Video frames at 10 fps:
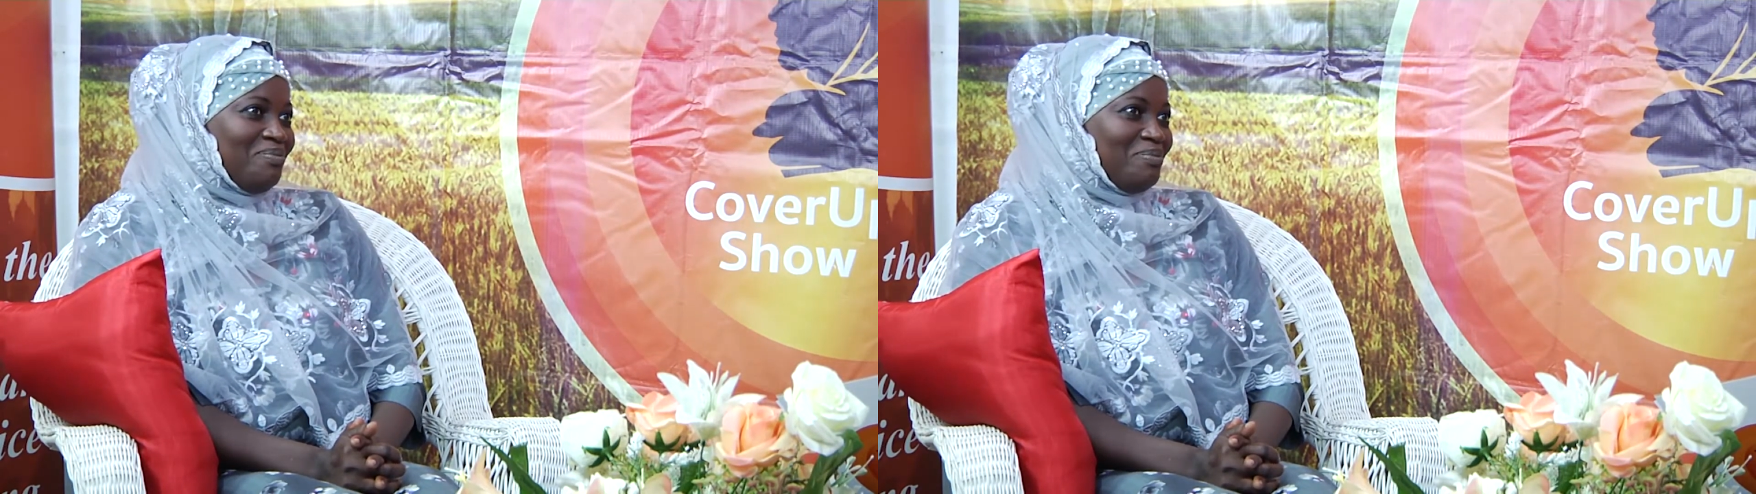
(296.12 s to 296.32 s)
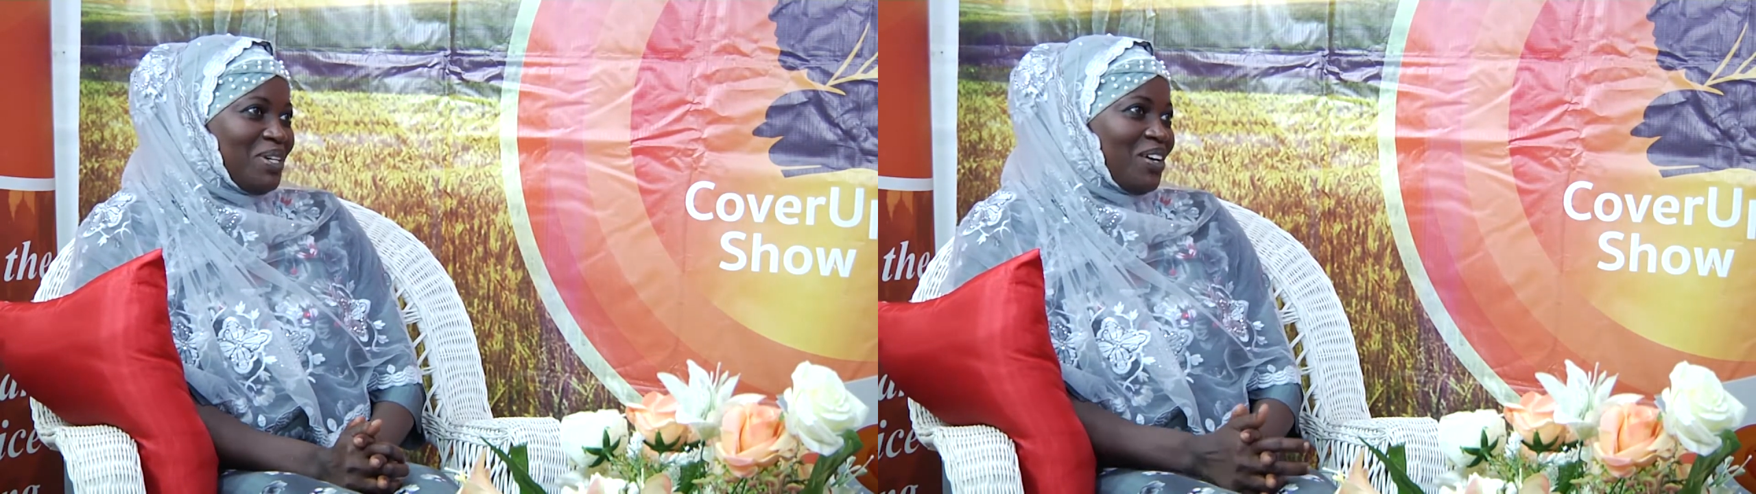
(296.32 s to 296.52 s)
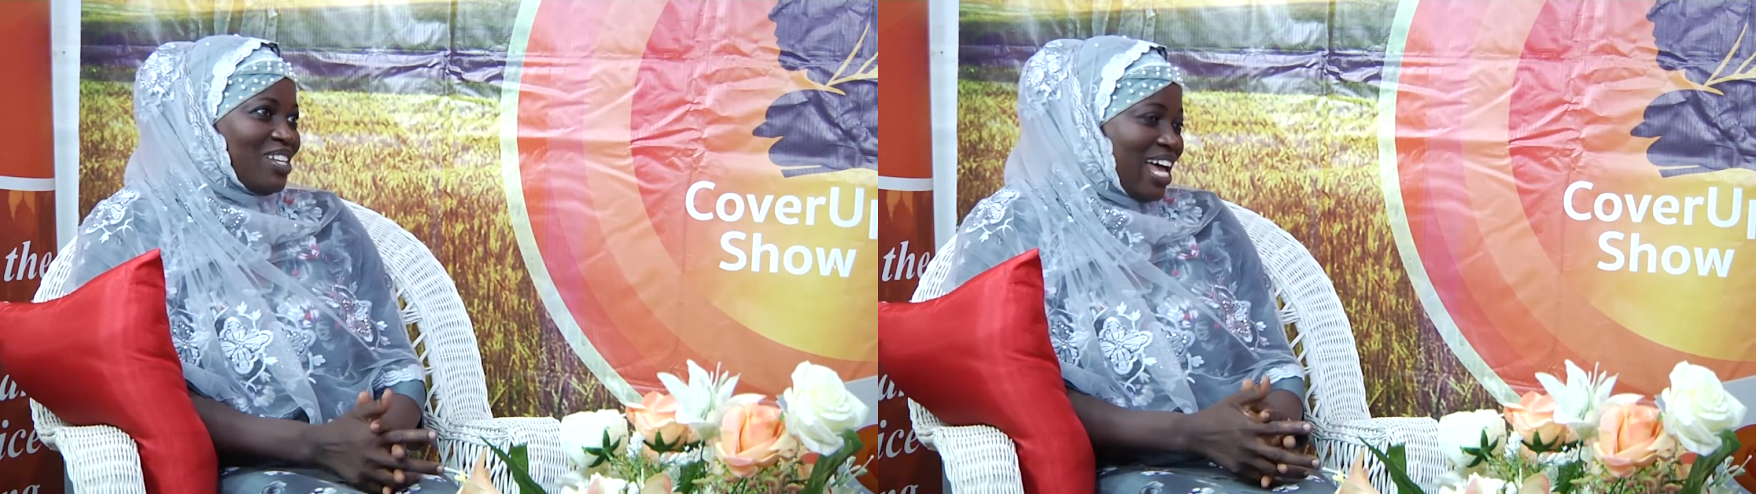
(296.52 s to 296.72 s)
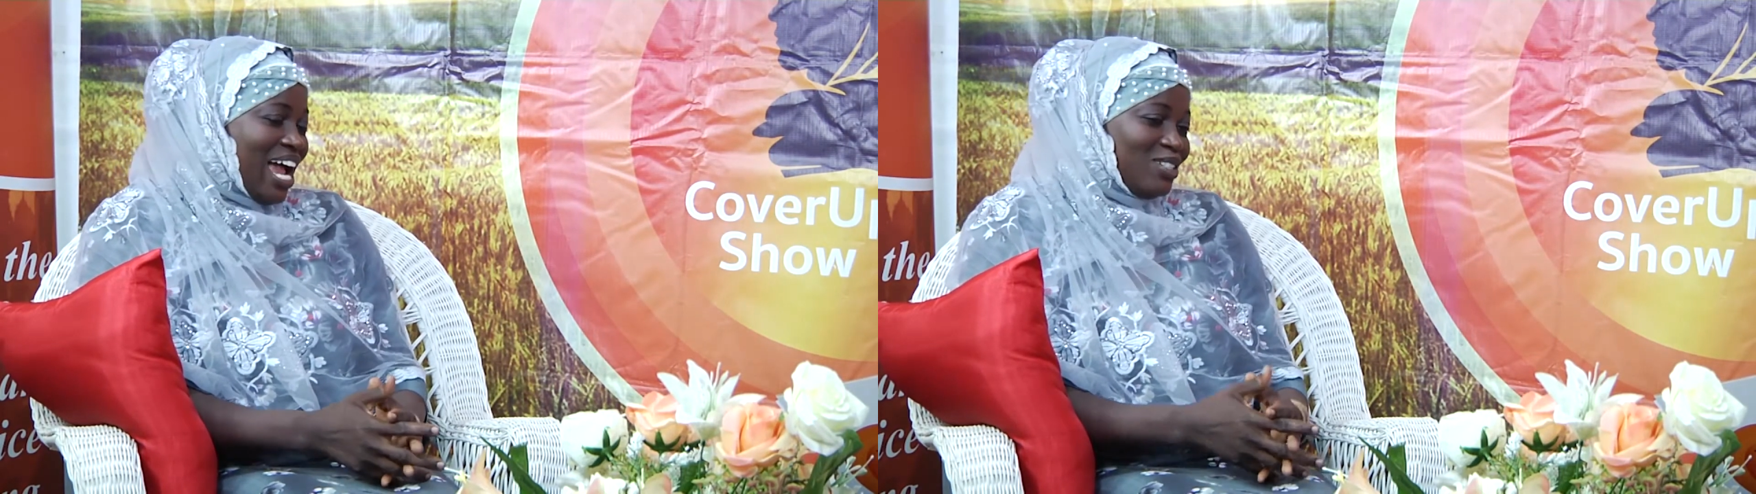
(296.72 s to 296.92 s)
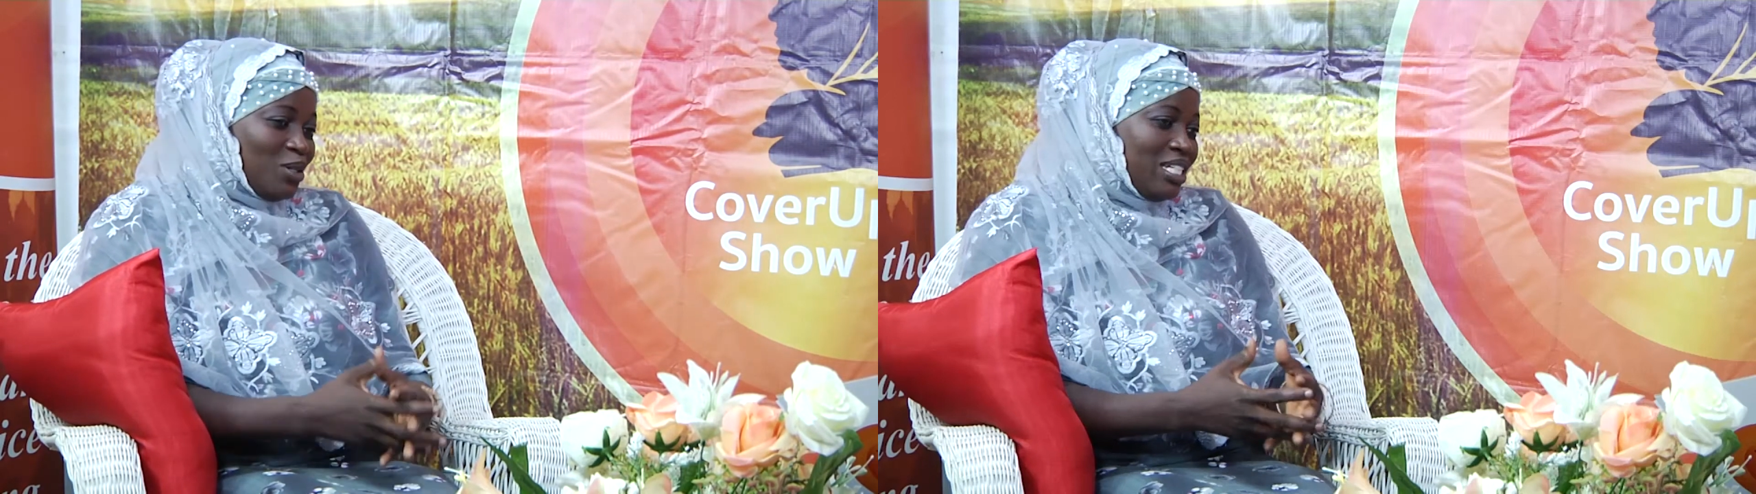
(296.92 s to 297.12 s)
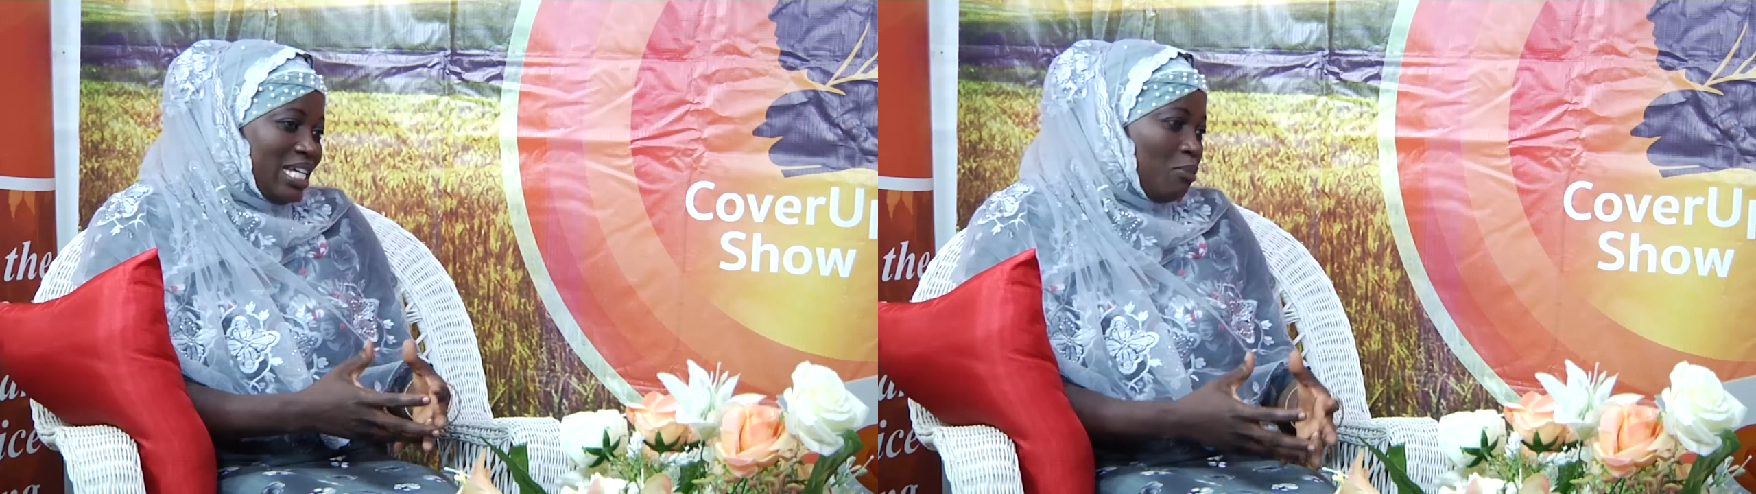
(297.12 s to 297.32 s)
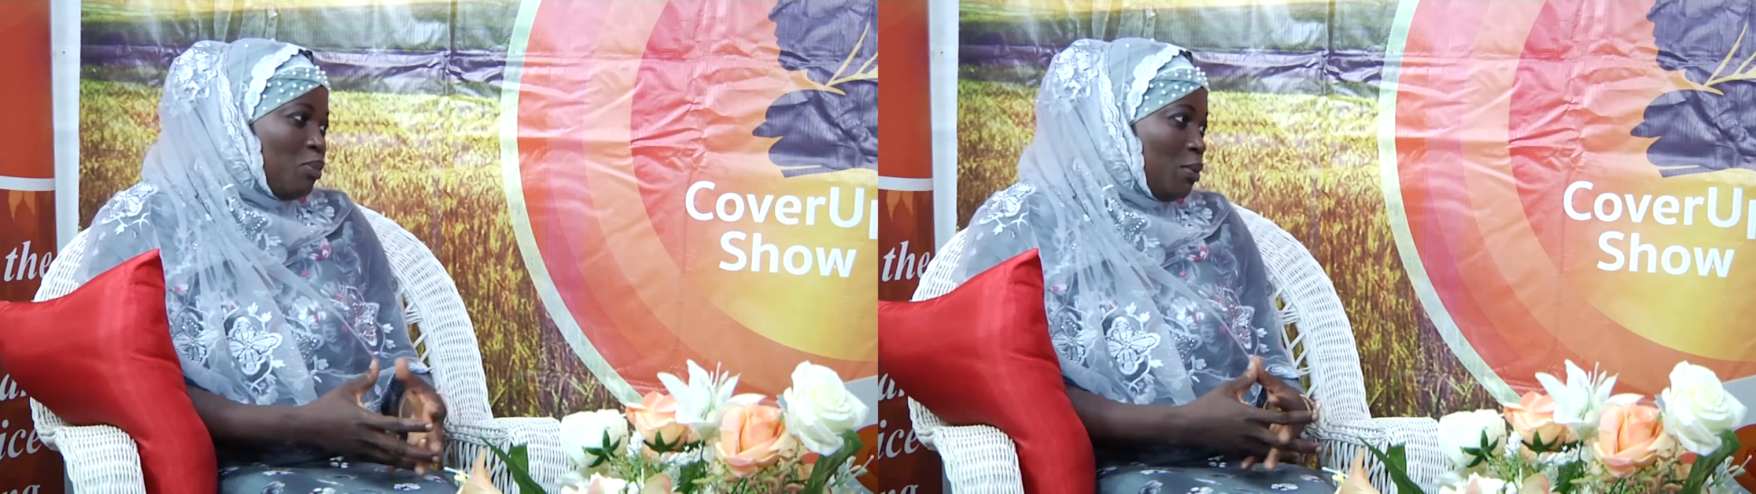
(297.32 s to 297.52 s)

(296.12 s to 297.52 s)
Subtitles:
because I don't get